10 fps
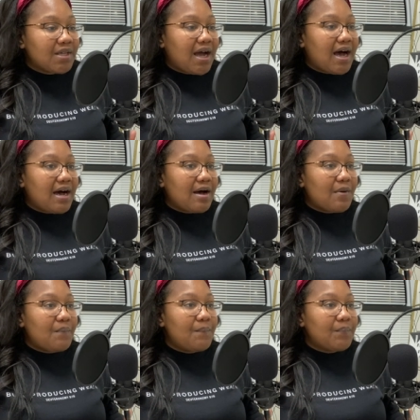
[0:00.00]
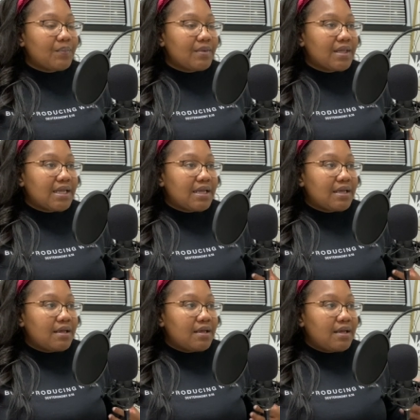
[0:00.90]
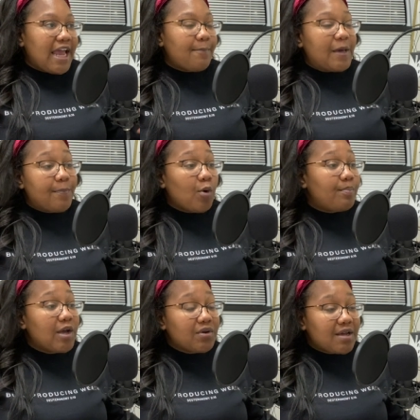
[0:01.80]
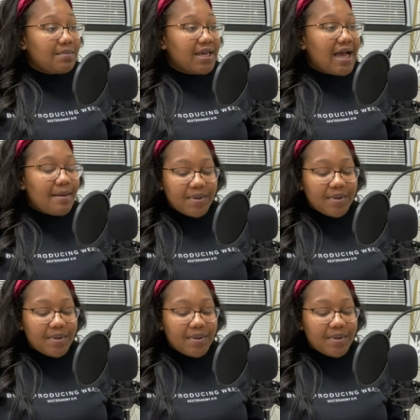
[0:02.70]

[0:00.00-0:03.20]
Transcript: and people building me up.